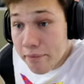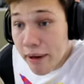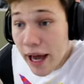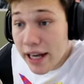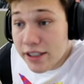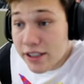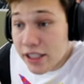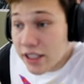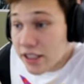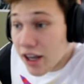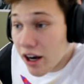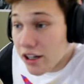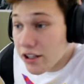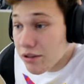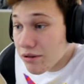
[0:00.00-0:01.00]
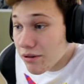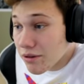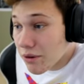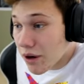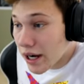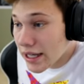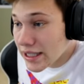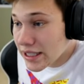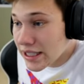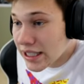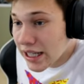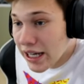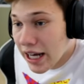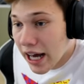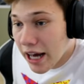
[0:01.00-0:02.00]
badges? Are you what?
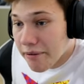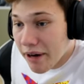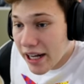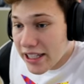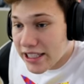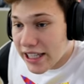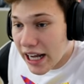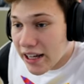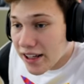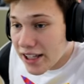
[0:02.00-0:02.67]
Am I Santa